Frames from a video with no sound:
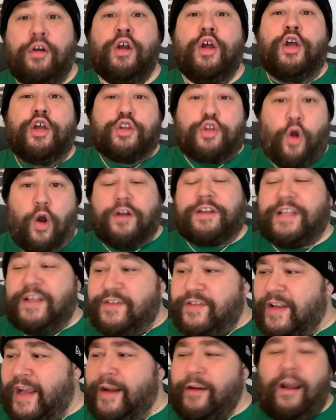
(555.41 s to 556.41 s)
Talk to you
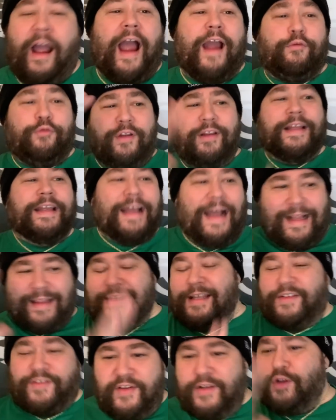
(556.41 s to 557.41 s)
later. I really got
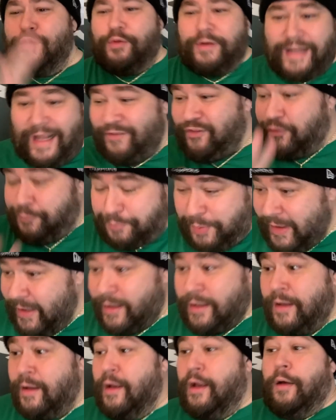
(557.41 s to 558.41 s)
dizzy doing that spin
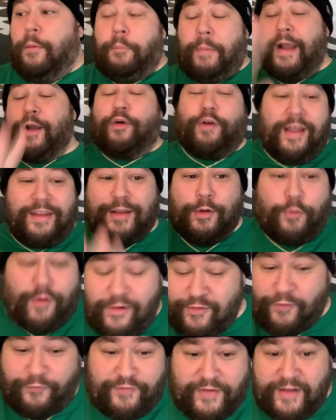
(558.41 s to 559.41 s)
Michael Anthony wears a
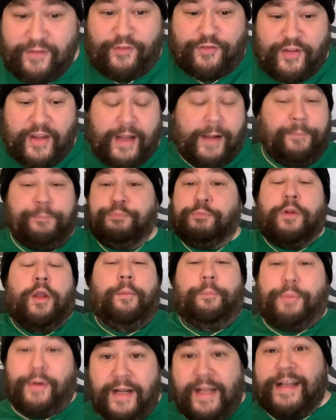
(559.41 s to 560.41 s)
fitness thing,
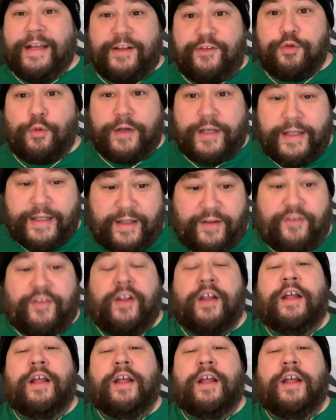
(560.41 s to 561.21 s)
but it is what it is.